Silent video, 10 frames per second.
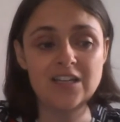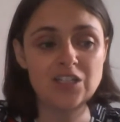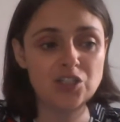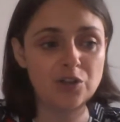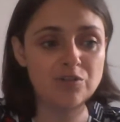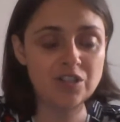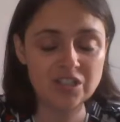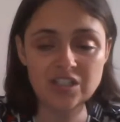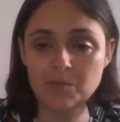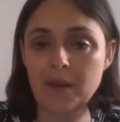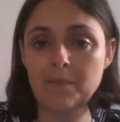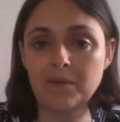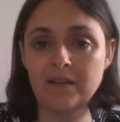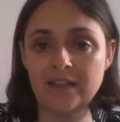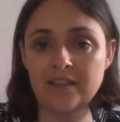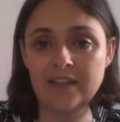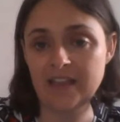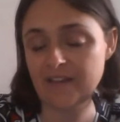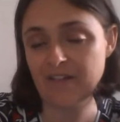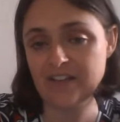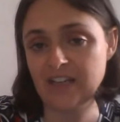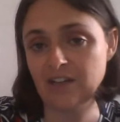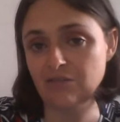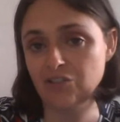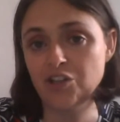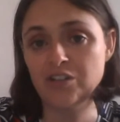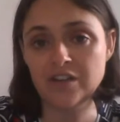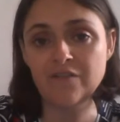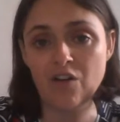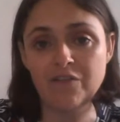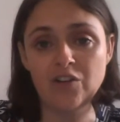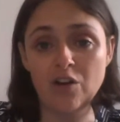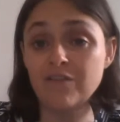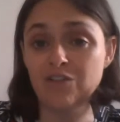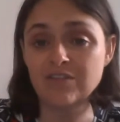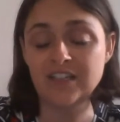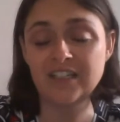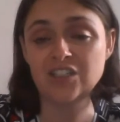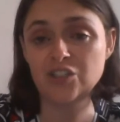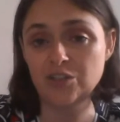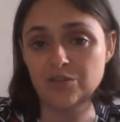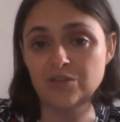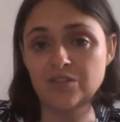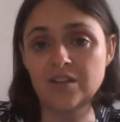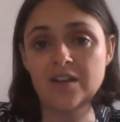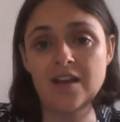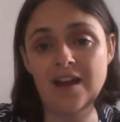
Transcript: So just as people in the evangelical church have often overlooked and excused